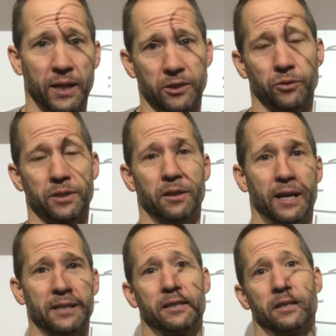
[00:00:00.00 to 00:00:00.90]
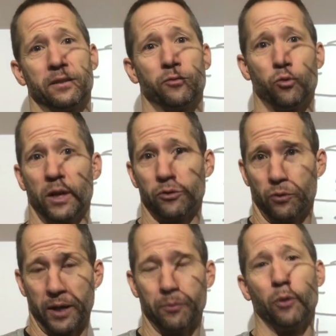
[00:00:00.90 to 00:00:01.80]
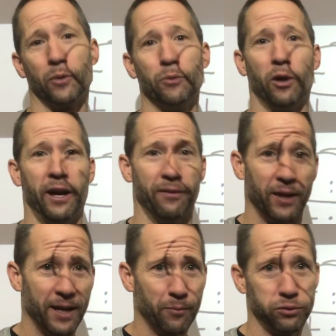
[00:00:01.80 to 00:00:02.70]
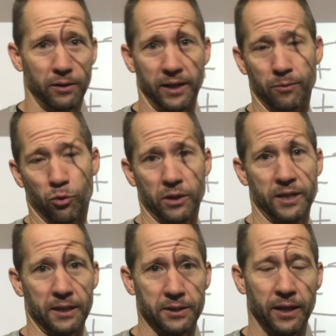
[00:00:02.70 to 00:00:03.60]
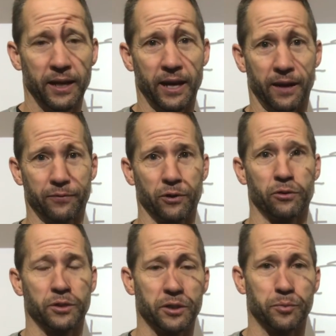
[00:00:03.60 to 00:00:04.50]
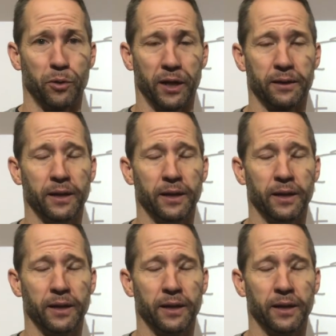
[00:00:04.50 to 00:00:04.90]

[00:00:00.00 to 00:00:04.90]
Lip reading: So it's the last test of 2020. But we will have plenty more tests after Christmas break.